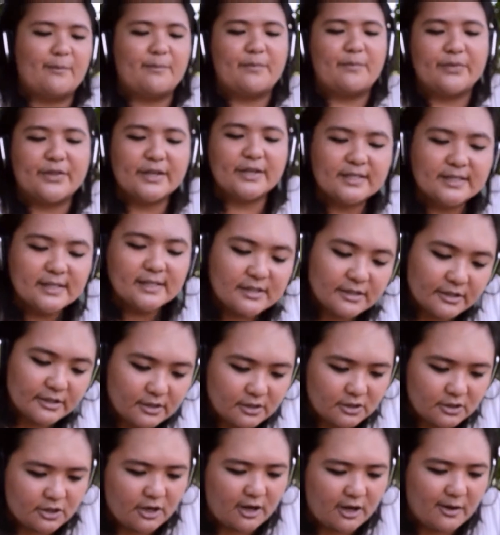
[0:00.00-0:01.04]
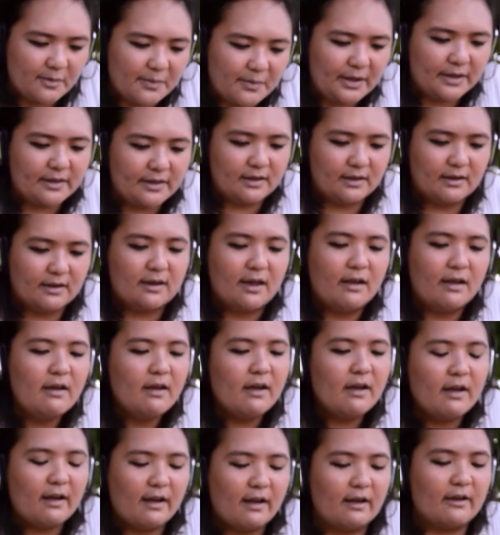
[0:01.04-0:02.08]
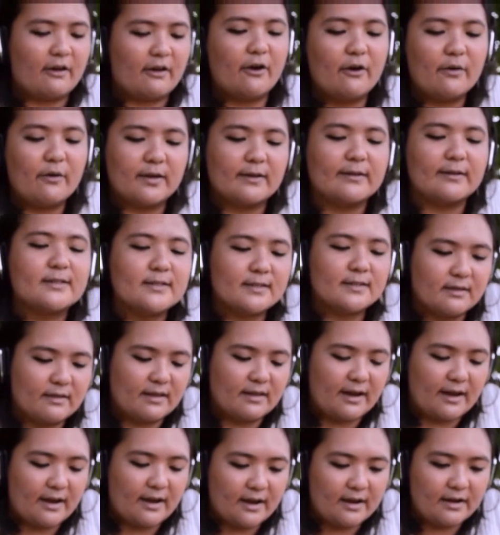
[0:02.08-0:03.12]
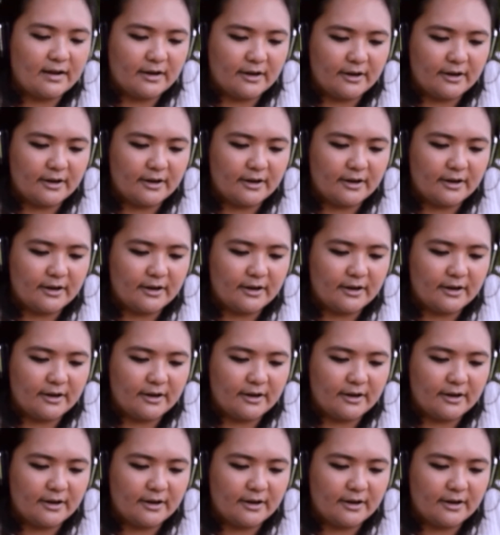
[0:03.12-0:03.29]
But this is a good job, I think, at going into that.